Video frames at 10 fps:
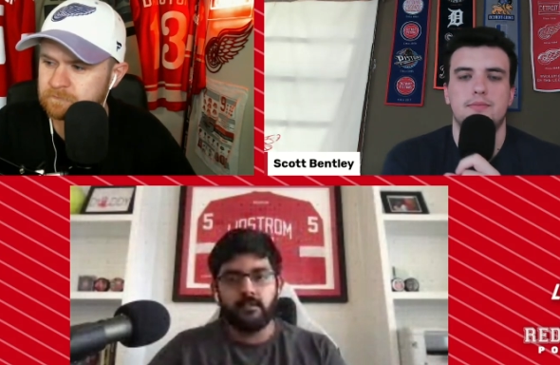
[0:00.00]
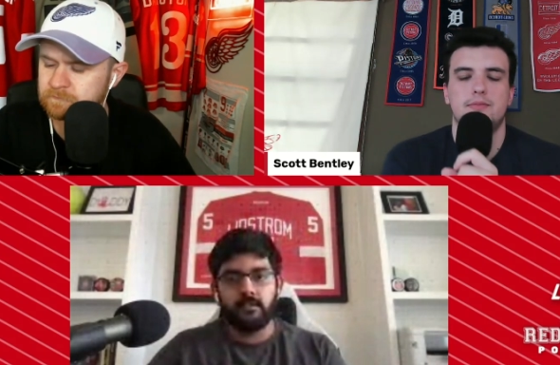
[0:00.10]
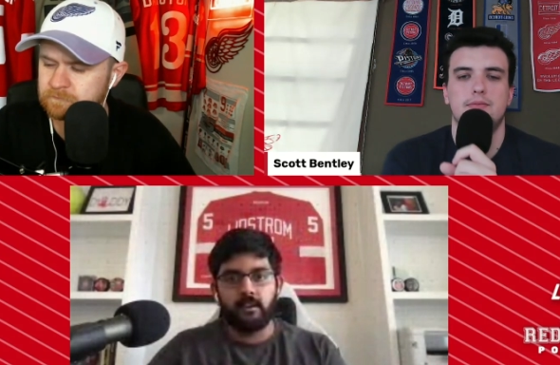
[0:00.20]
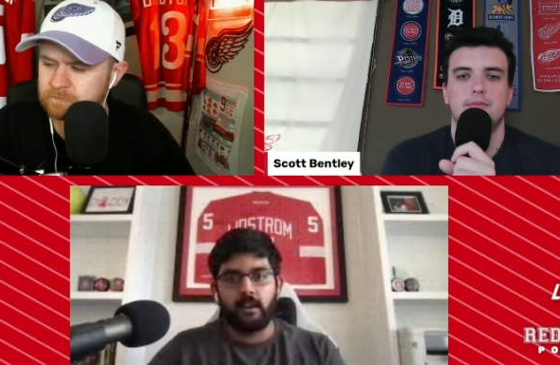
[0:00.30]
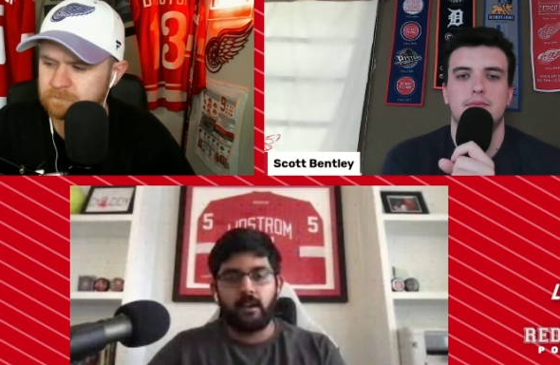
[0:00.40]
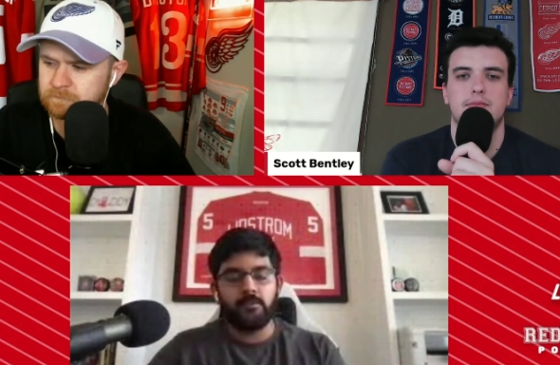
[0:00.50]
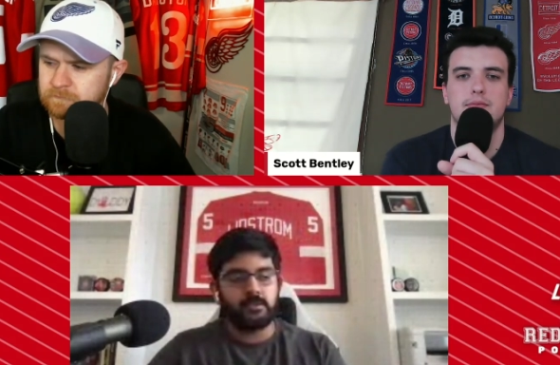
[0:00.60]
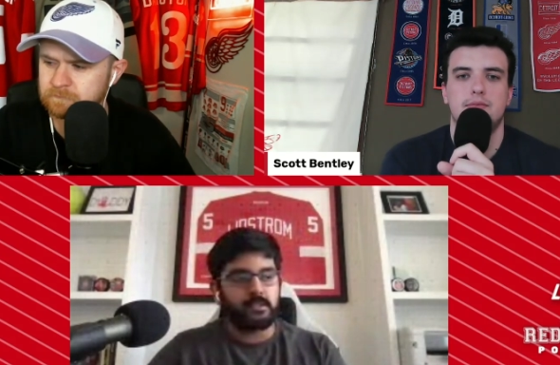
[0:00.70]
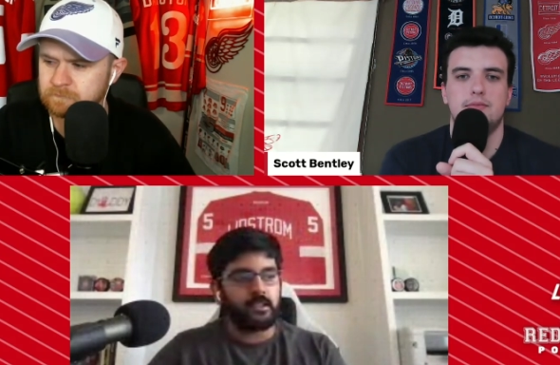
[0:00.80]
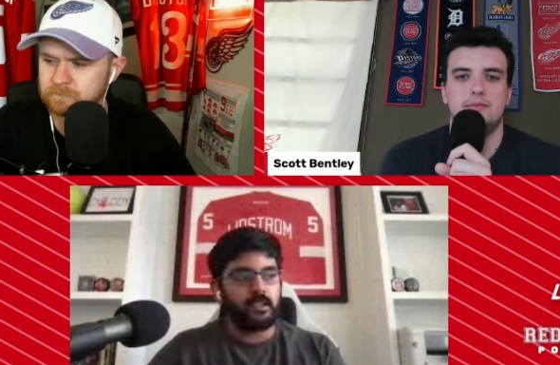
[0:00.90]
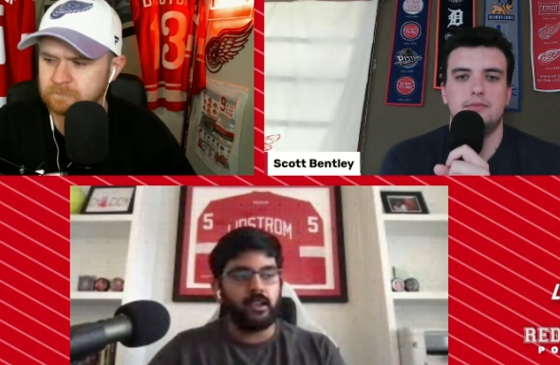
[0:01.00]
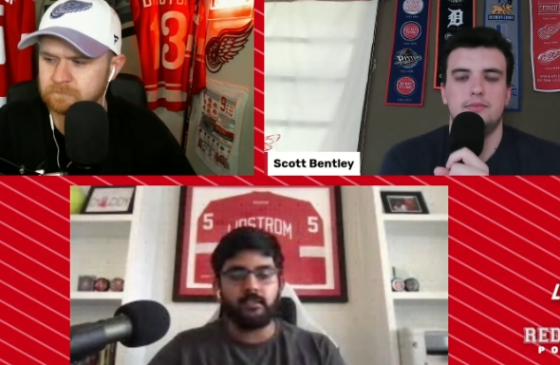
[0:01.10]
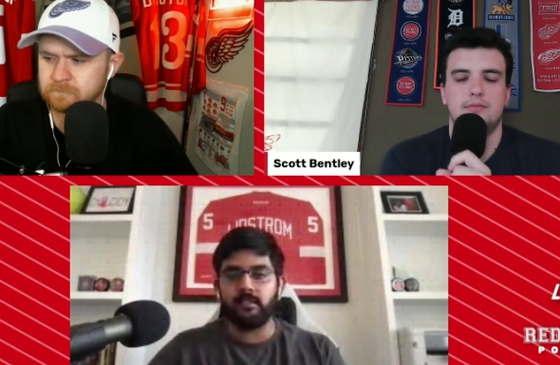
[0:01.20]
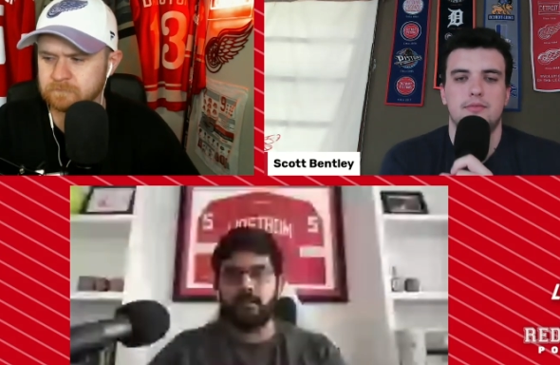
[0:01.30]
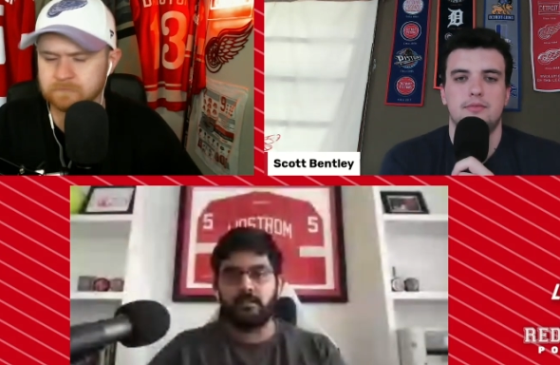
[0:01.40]
Speaker 1: I will say, I
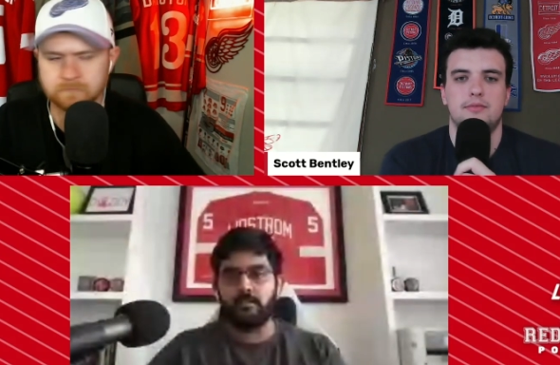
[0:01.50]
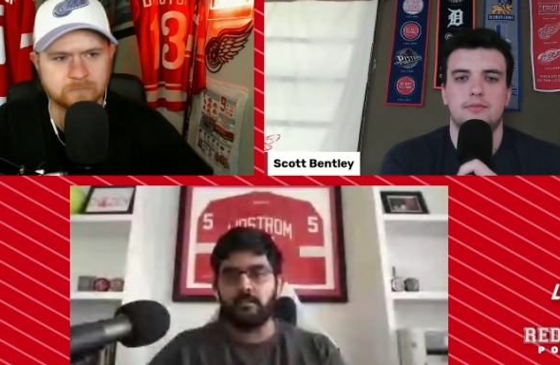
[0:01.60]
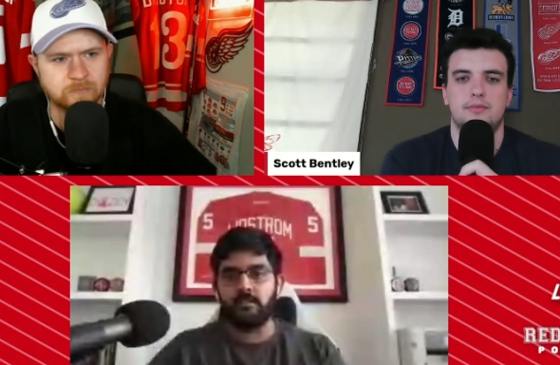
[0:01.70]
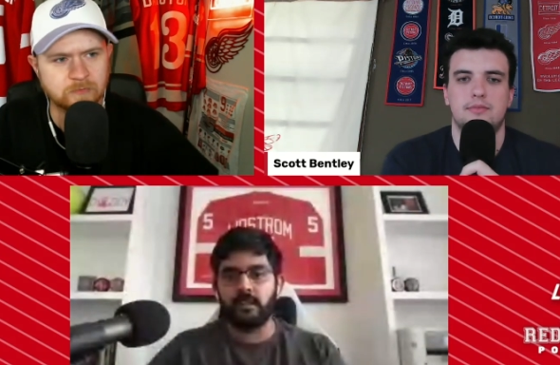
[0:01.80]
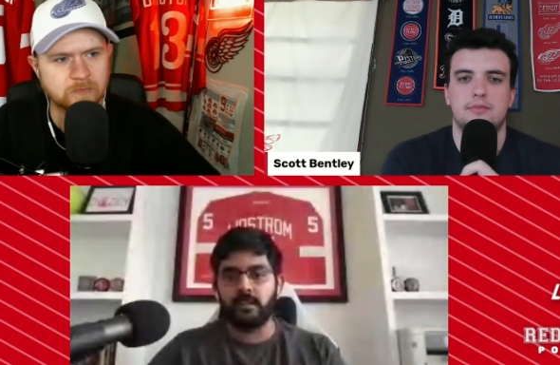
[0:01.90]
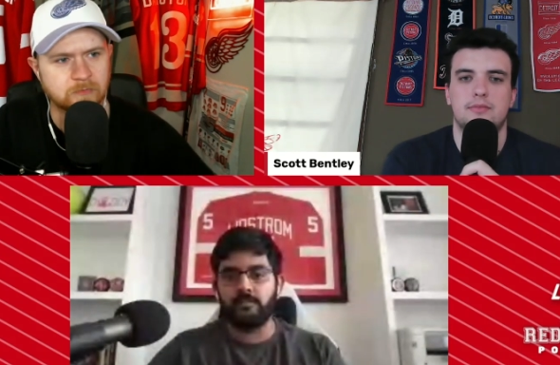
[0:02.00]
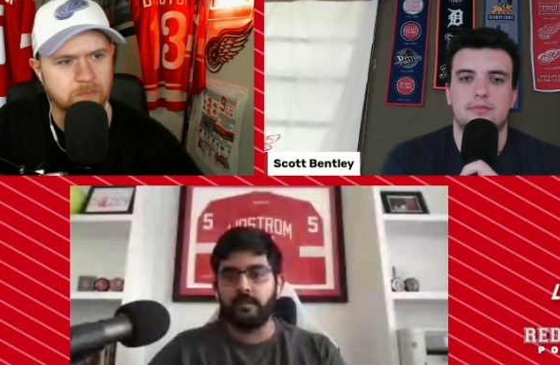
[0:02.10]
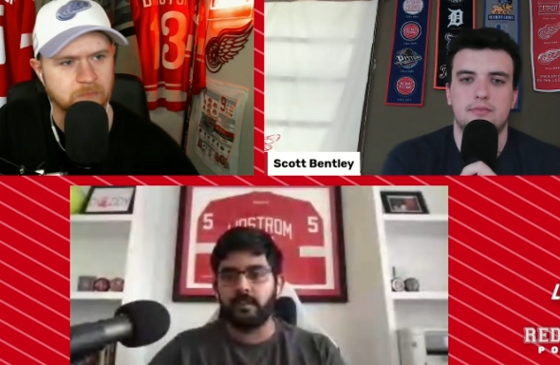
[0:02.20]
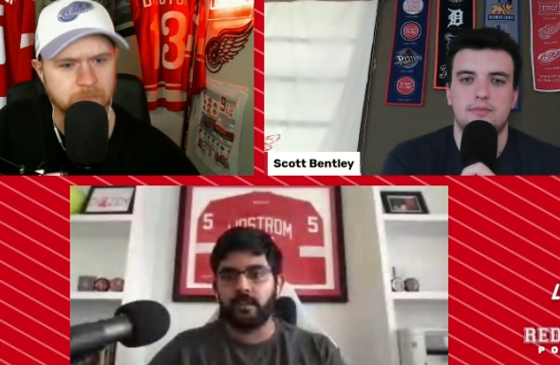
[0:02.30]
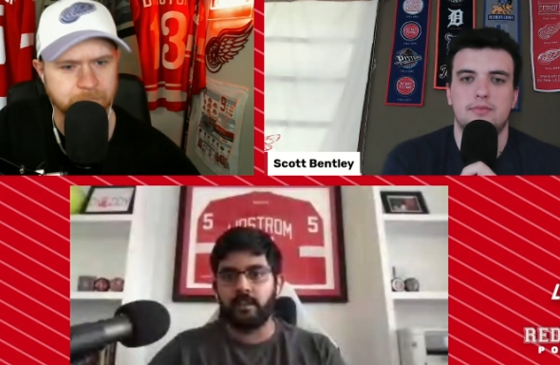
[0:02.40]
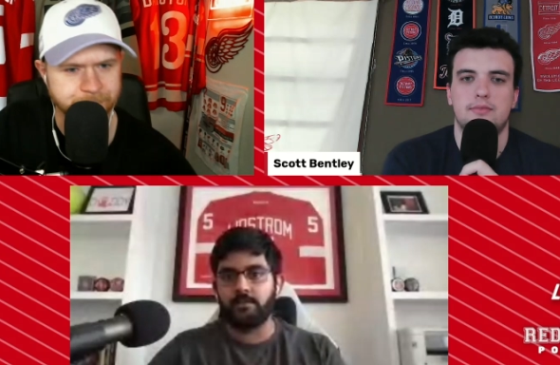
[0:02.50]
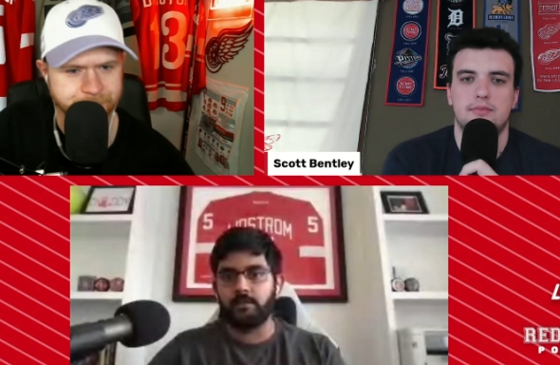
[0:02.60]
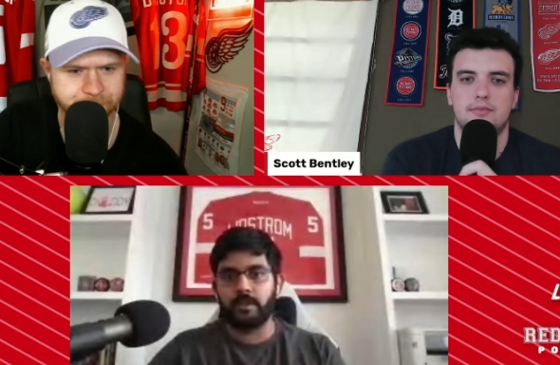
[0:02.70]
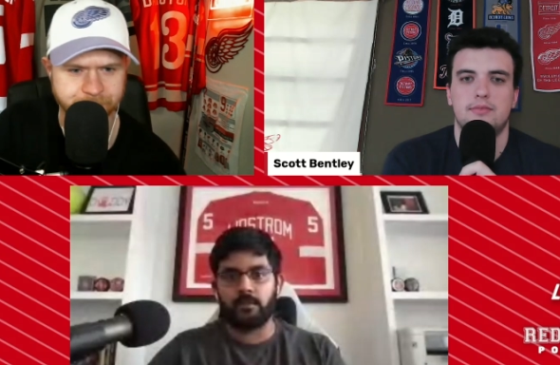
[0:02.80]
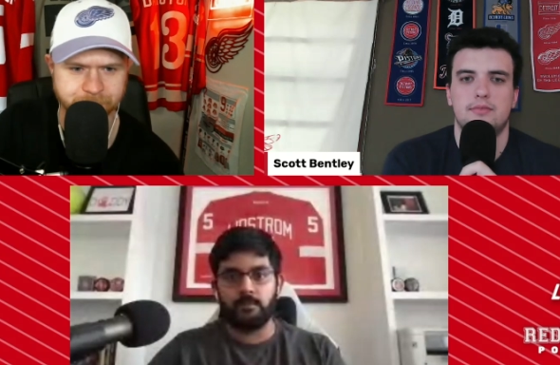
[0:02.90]
think you're you're not going to find a guy with a
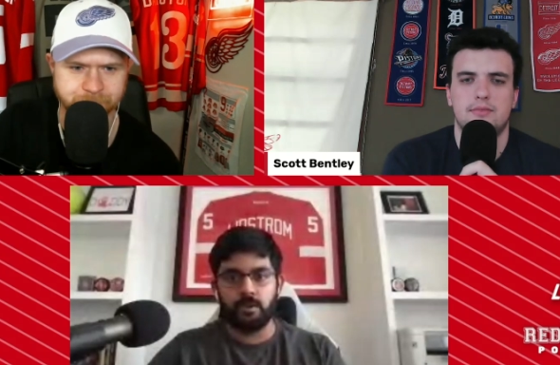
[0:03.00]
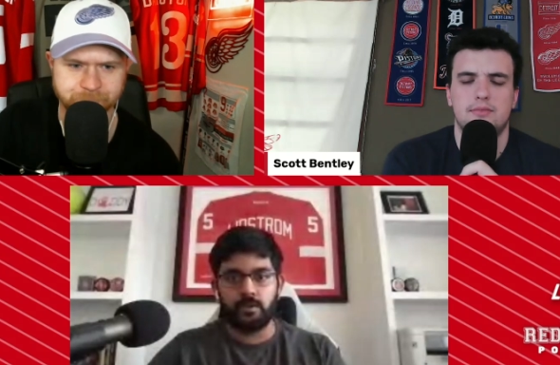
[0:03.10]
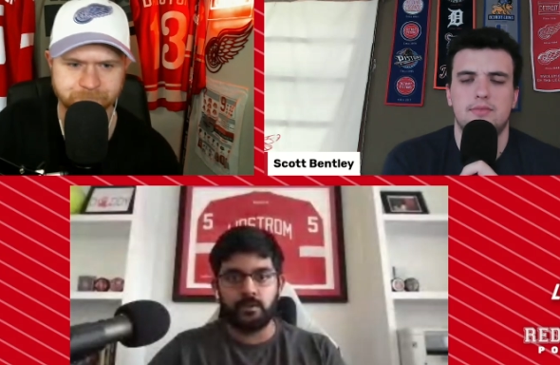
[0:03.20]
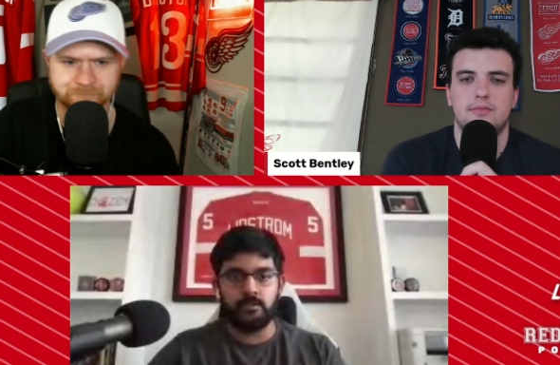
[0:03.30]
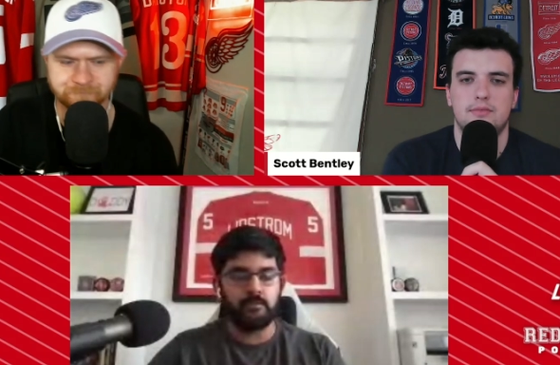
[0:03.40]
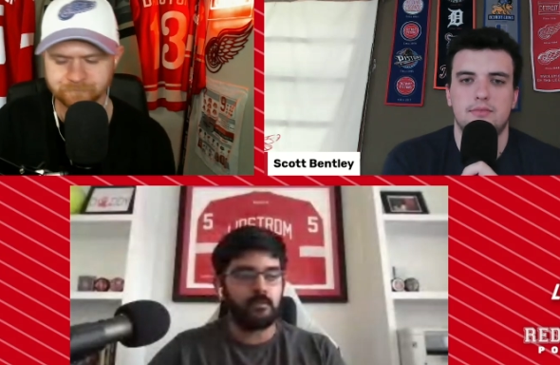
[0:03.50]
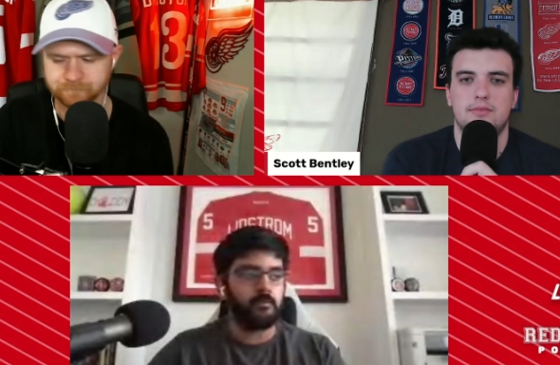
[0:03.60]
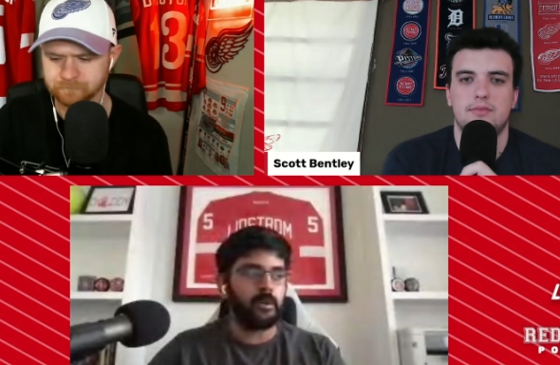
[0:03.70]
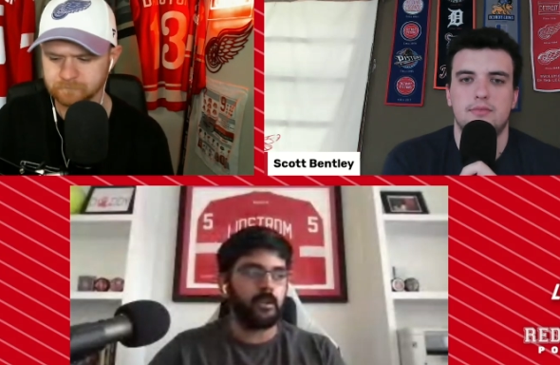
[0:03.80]
better motor, better